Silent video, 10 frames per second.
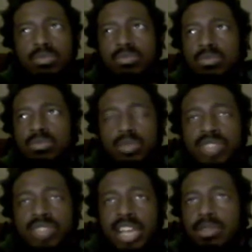know,
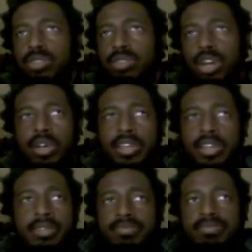Tecmo Koei,
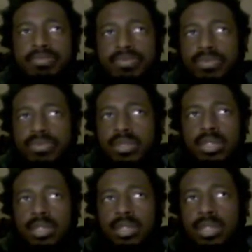
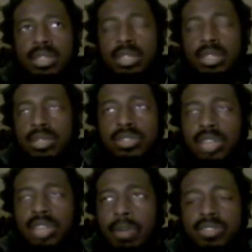you know, these
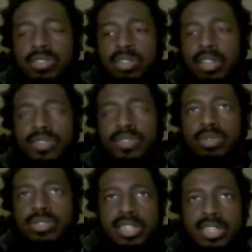companies are like
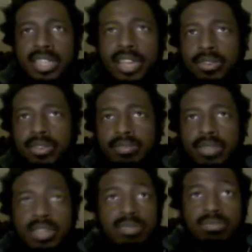fusing together,
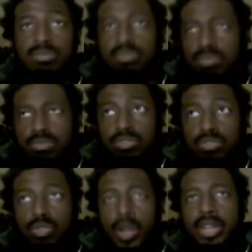like
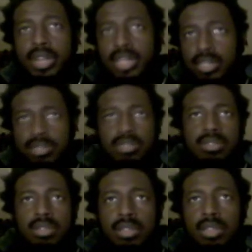Square Enix.
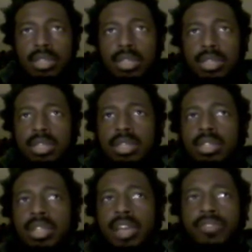
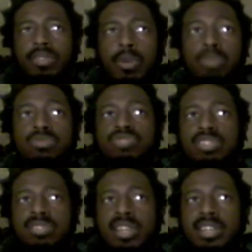Like, for the purpose of
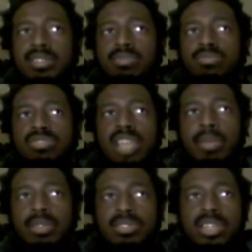just, like,
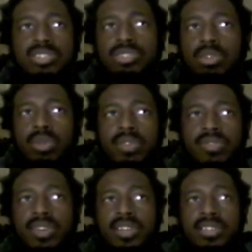stabilization or whatever the
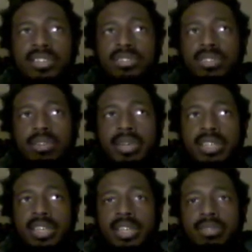fuck it is. Oh my god.